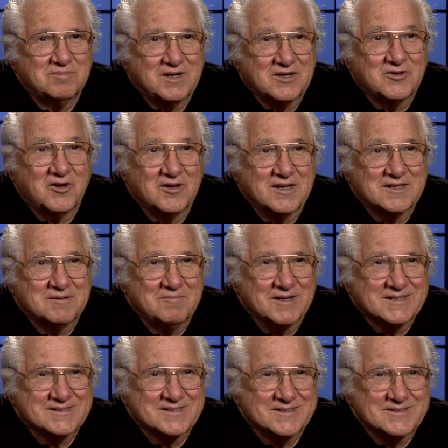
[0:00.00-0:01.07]
They call that the
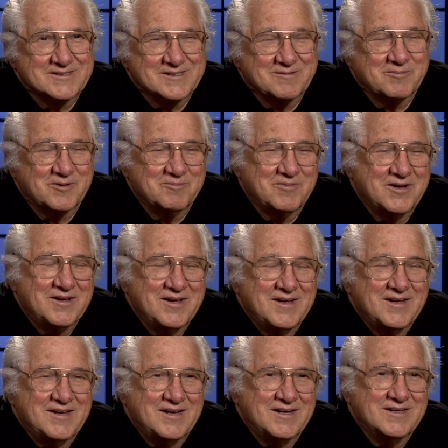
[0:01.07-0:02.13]
Mexican suburb
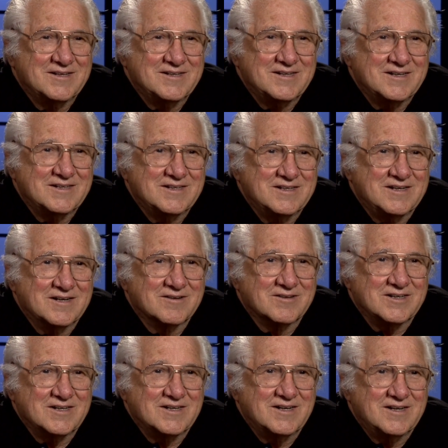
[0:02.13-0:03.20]
in the
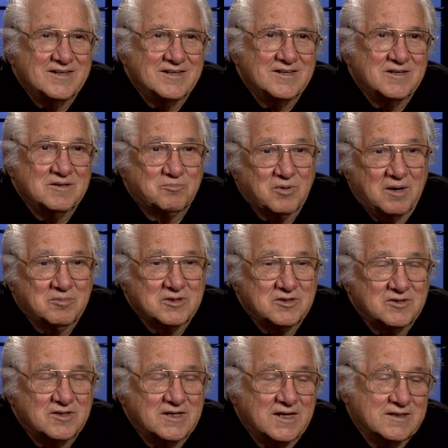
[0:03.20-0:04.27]
area, and probably in
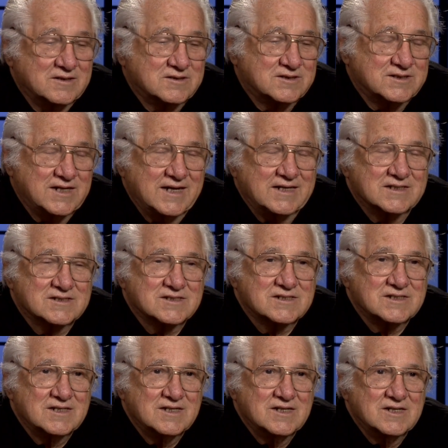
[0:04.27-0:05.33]
the United States.